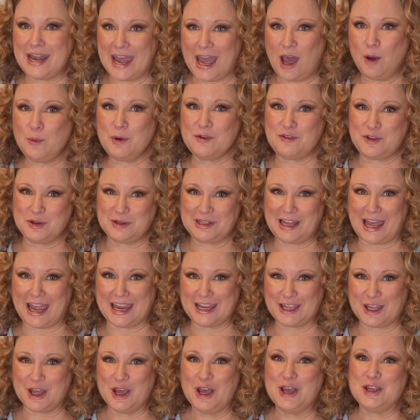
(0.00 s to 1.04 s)
now if you'd
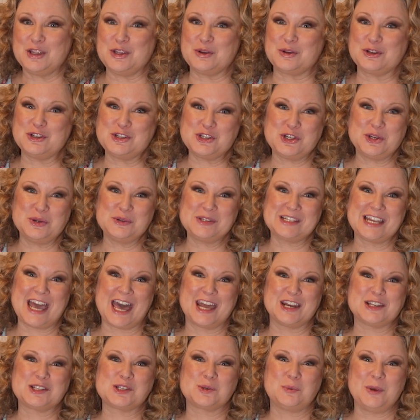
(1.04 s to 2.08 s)
like, you can choose to
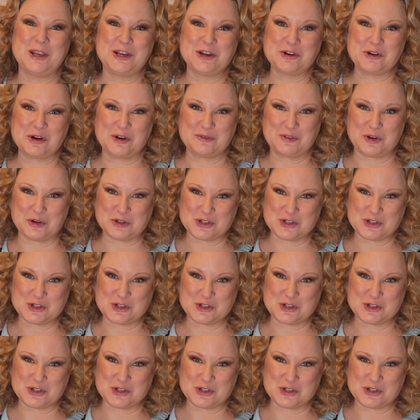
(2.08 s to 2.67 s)
add a sweetener of your